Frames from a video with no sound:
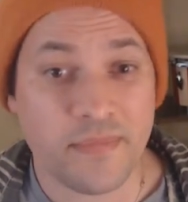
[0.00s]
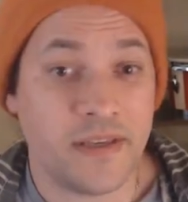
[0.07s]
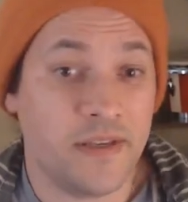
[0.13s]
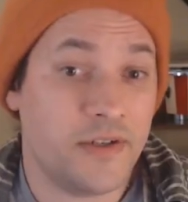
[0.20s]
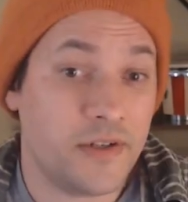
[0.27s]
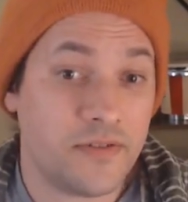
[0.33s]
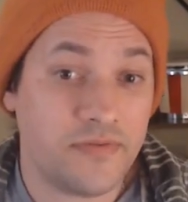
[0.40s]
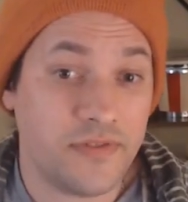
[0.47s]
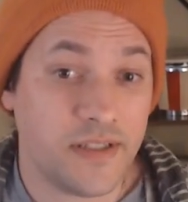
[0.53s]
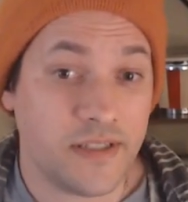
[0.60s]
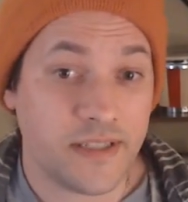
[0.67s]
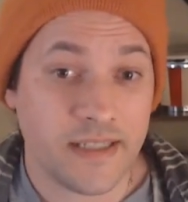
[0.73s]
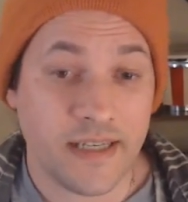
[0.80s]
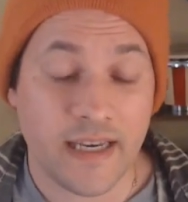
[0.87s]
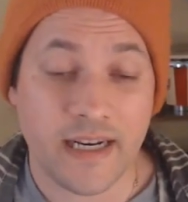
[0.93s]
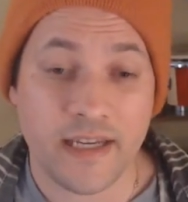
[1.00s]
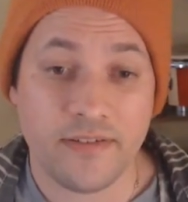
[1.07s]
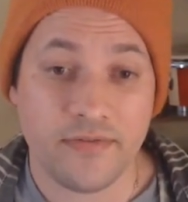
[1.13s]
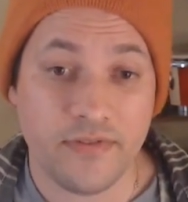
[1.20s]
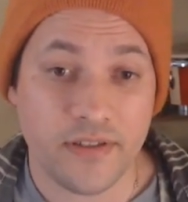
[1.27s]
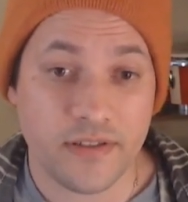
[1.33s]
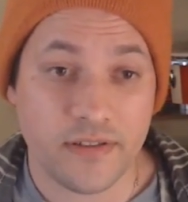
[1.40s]
you're feeling, and I
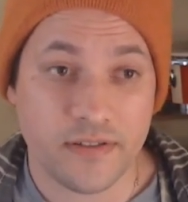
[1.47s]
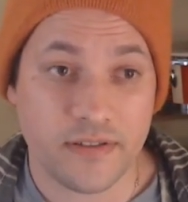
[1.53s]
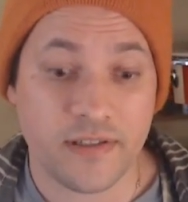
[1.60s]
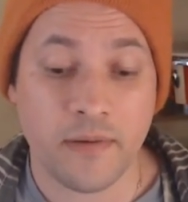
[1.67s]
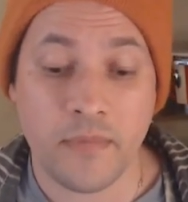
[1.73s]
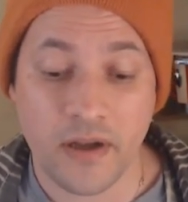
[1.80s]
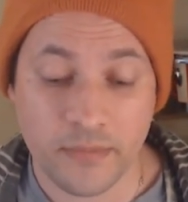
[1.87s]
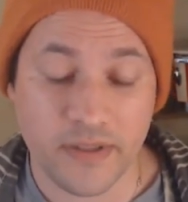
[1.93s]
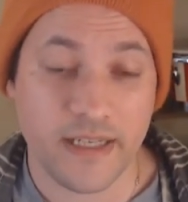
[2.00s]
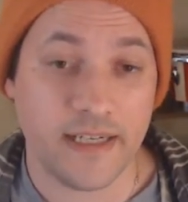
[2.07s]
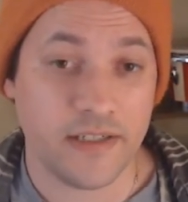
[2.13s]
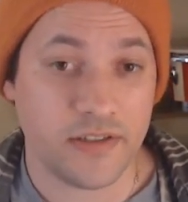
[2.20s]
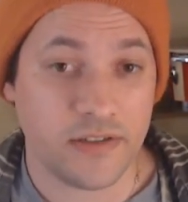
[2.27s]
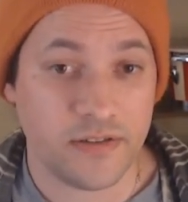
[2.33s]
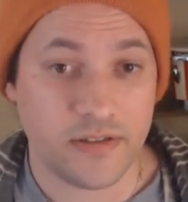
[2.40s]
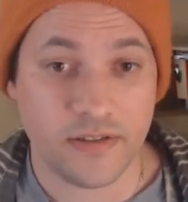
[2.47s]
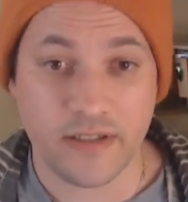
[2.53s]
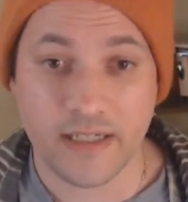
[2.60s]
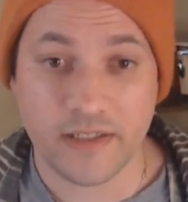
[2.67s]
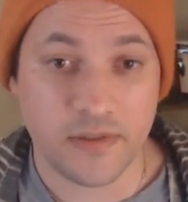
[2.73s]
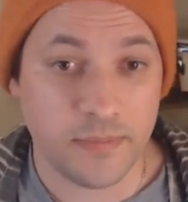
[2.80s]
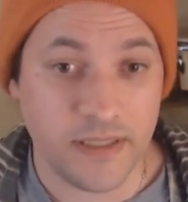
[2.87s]
feel some obligation to like
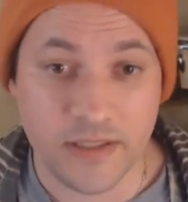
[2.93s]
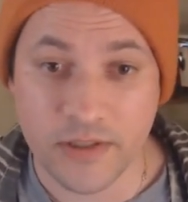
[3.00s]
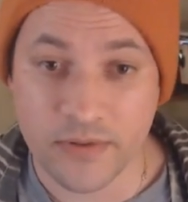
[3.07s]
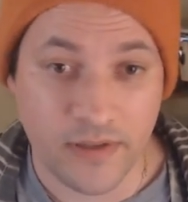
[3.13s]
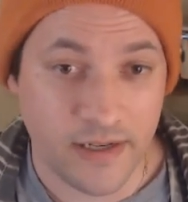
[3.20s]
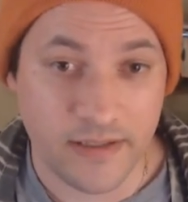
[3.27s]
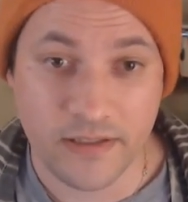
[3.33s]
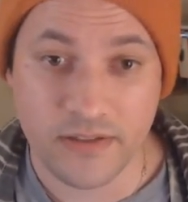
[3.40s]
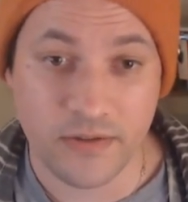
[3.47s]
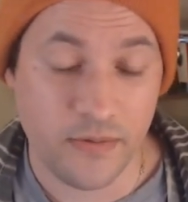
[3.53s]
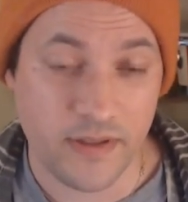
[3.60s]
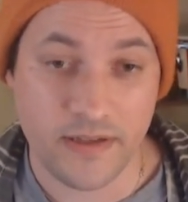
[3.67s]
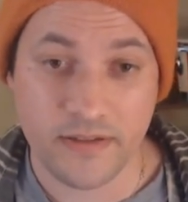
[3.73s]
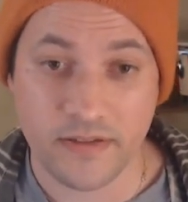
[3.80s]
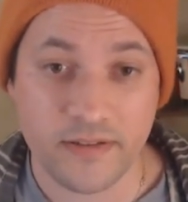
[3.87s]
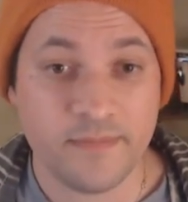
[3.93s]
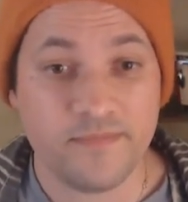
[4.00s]
speak directly to this,